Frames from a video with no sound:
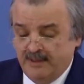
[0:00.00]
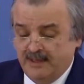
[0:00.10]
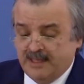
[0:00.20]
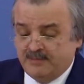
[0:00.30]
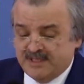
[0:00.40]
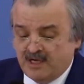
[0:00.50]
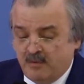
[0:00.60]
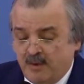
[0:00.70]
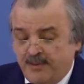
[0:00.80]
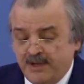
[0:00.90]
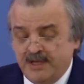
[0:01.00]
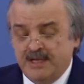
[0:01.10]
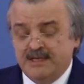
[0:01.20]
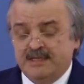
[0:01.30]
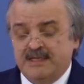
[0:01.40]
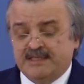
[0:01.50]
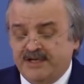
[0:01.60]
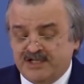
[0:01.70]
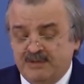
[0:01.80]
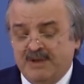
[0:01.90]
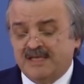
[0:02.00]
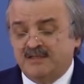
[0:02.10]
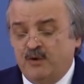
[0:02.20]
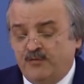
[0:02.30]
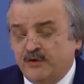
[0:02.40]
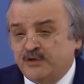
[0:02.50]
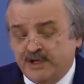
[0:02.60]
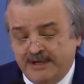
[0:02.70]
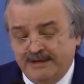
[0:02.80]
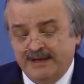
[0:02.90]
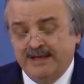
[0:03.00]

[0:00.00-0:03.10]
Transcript: Let me sum up. This regime has no future,